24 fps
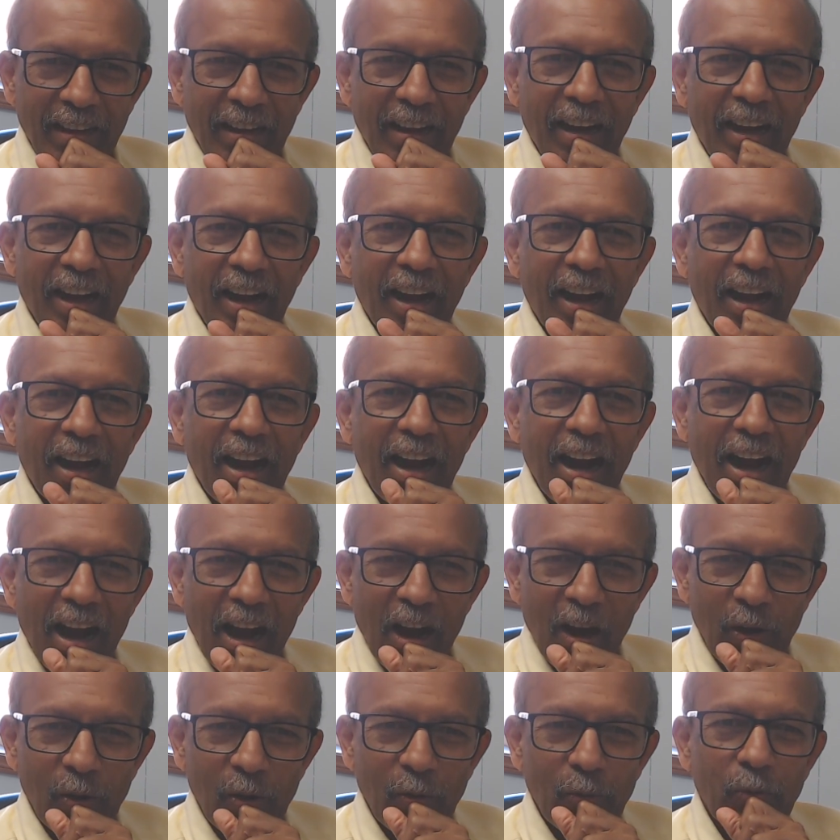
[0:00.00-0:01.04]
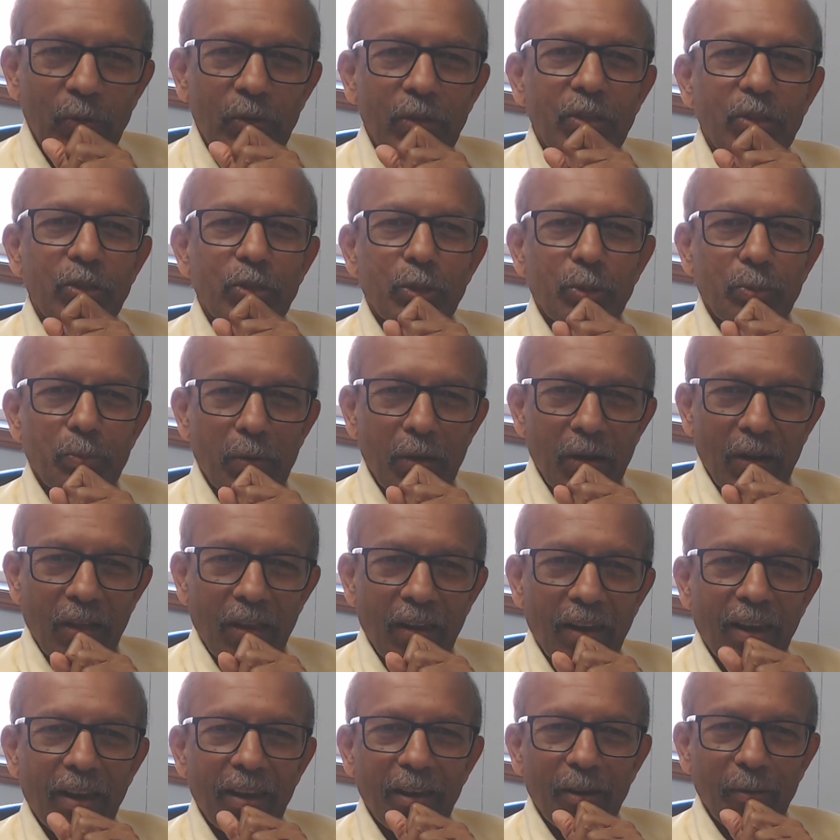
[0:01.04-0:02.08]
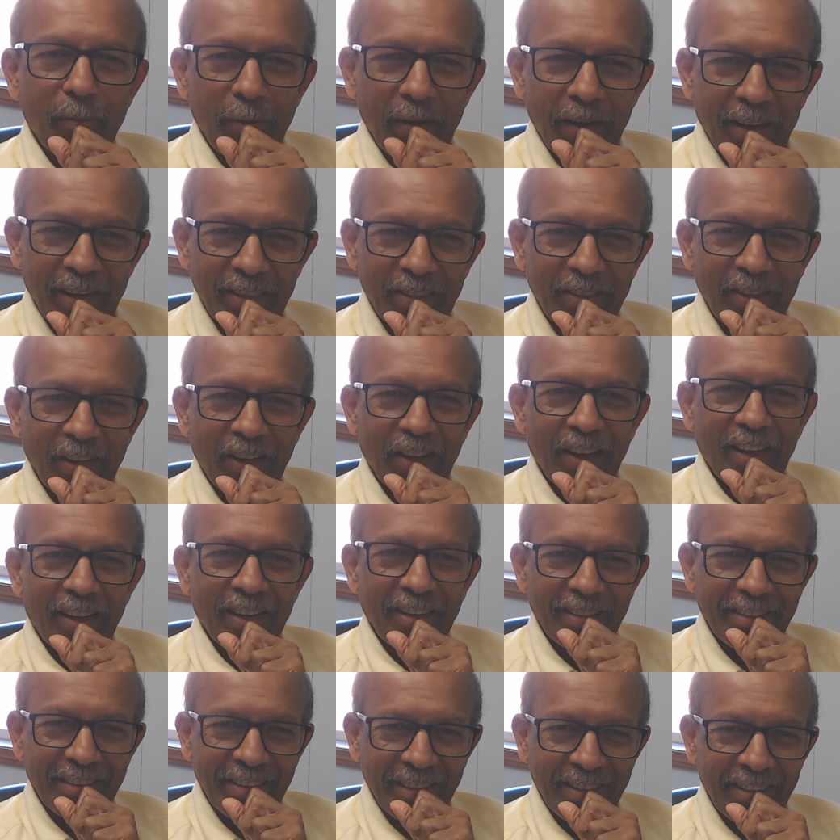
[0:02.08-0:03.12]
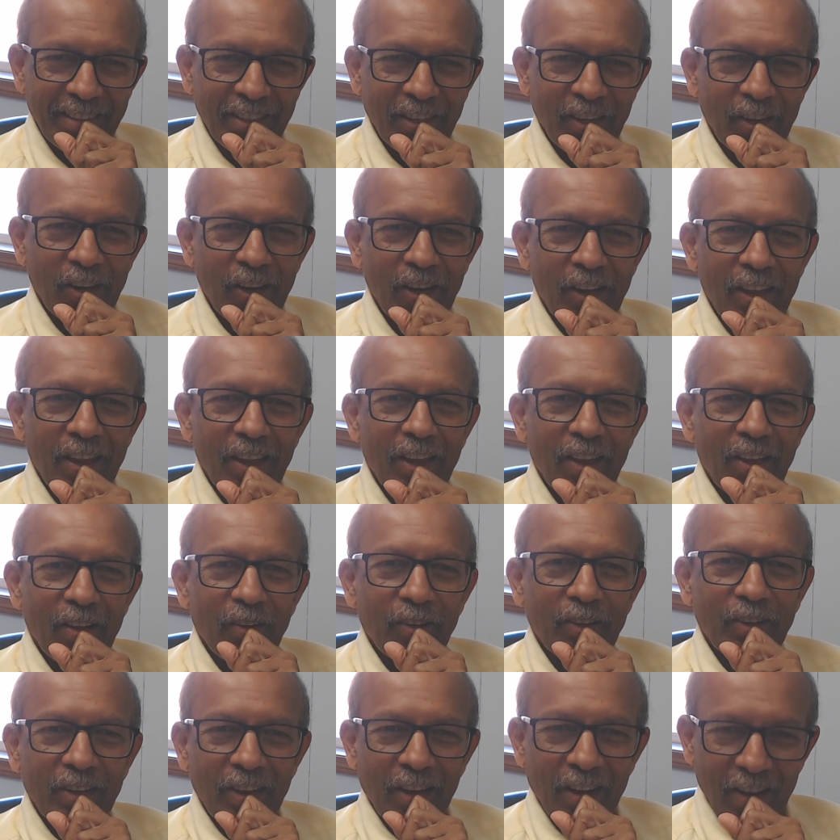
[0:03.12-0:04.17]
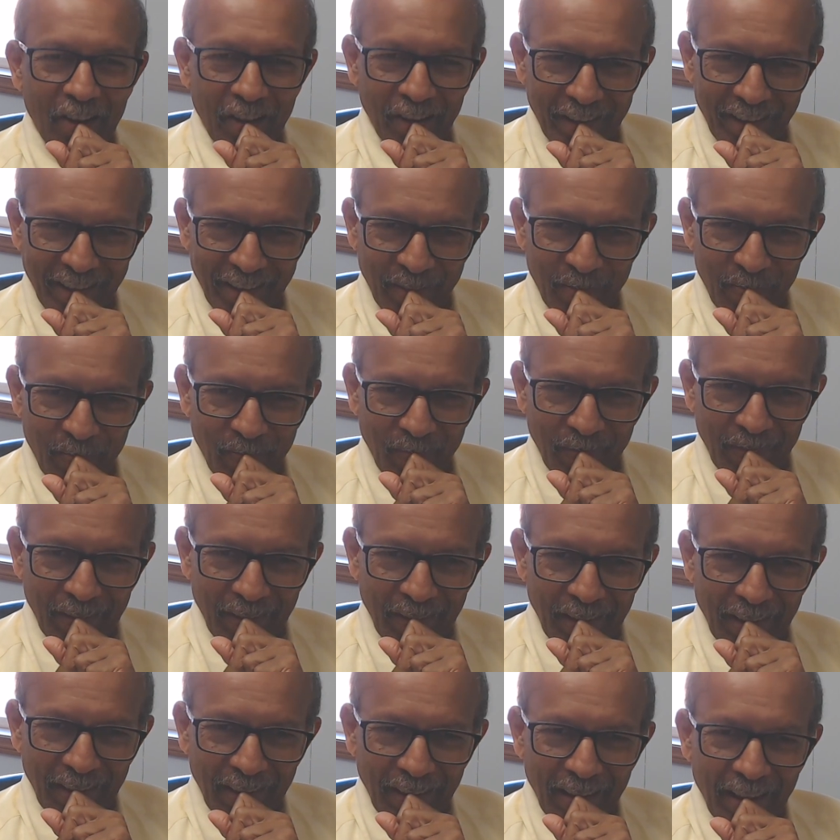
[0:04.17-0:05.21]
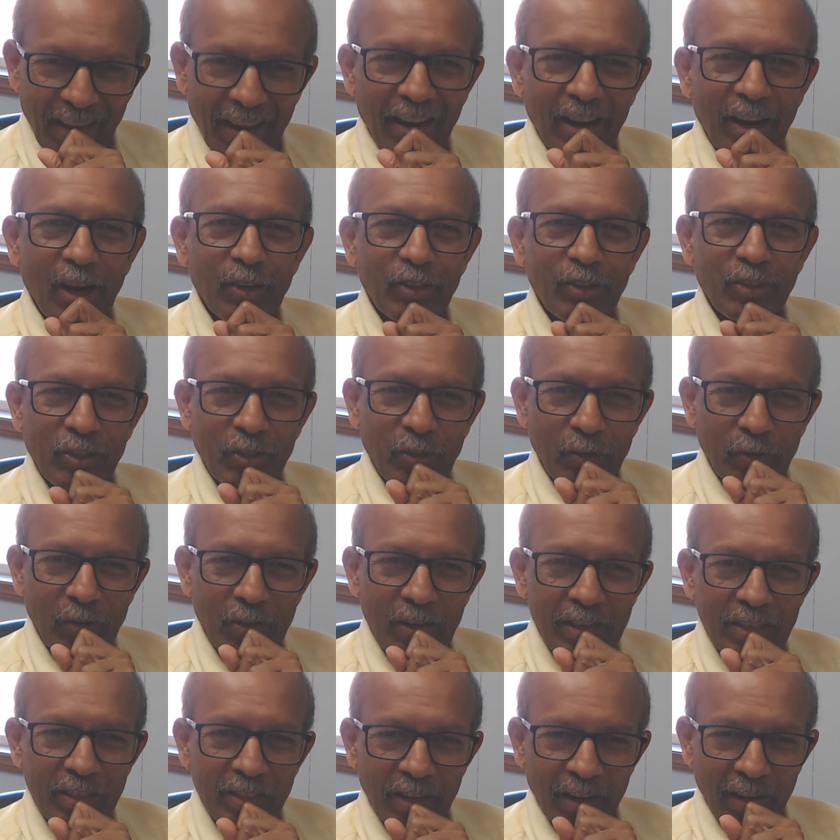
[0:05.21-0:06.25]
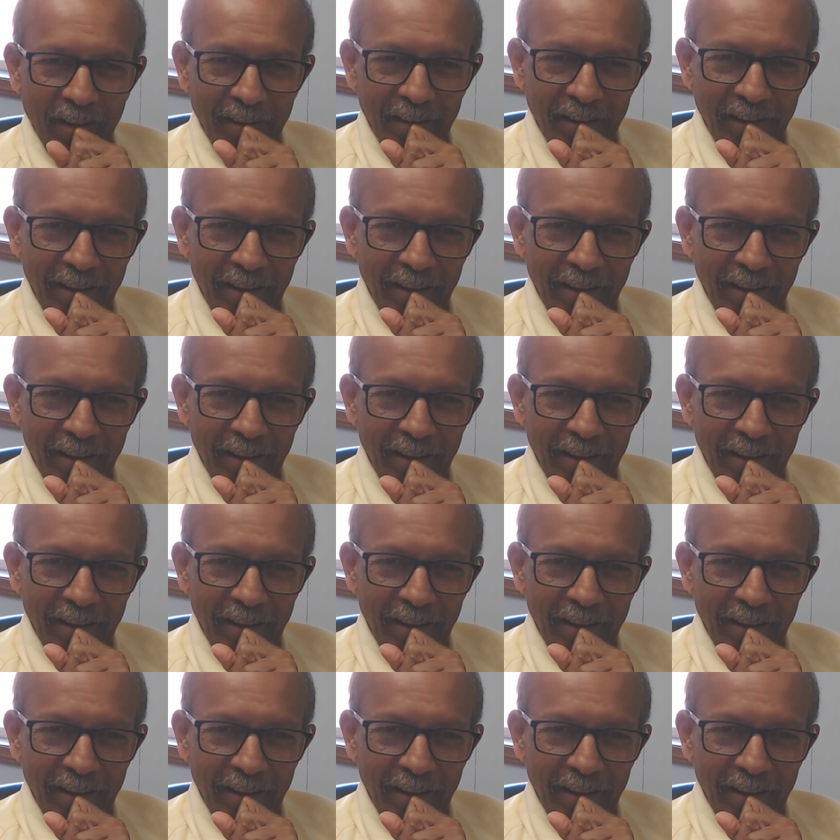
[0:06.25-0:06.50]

how small liberal arts colleges taught and how students learned.